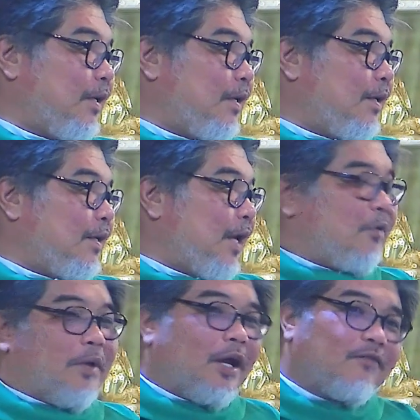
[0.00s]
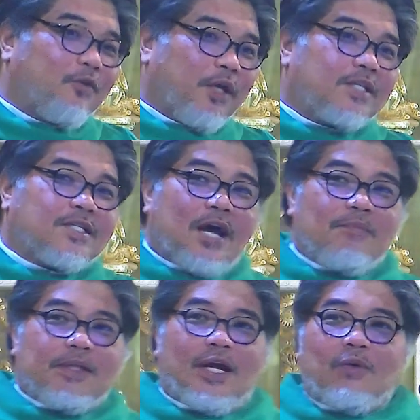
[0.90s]
And we have to examine
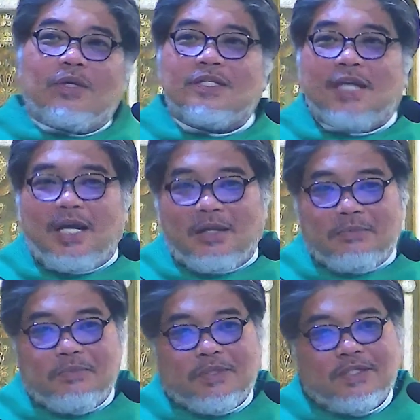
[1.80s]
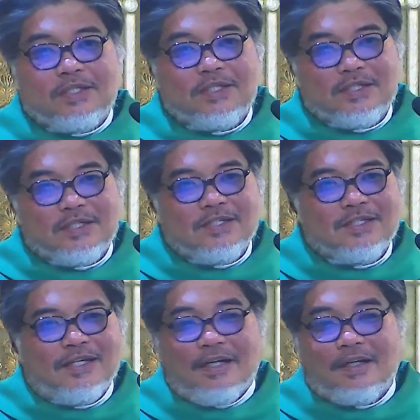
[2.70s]
ourselves
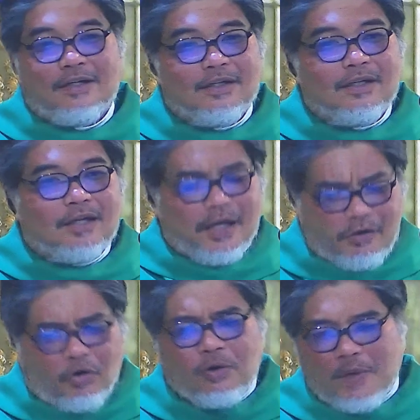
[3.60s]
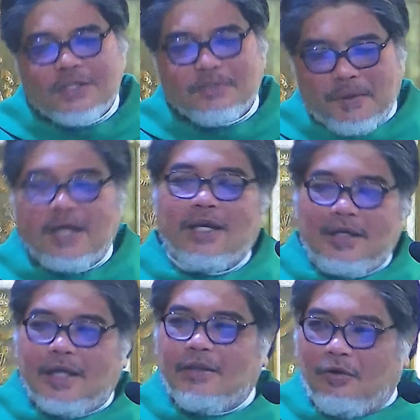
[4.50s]
and always
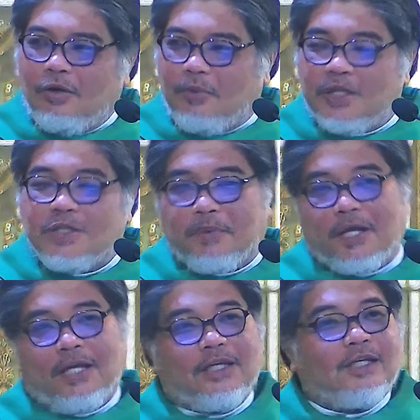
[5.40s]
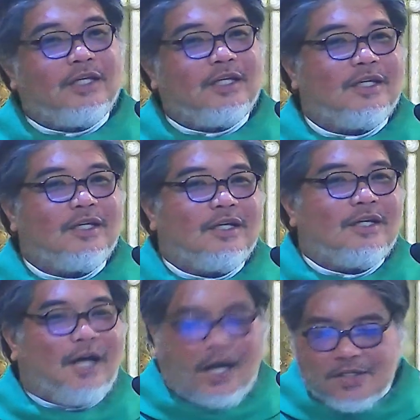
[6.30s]
pray,
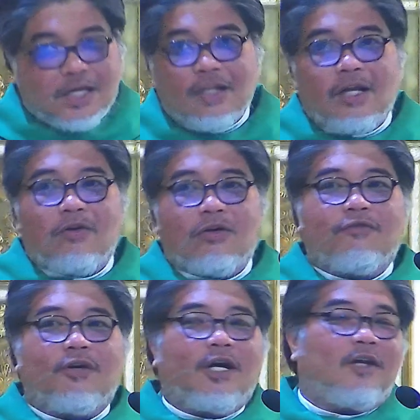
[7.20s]
asking the Lord for help,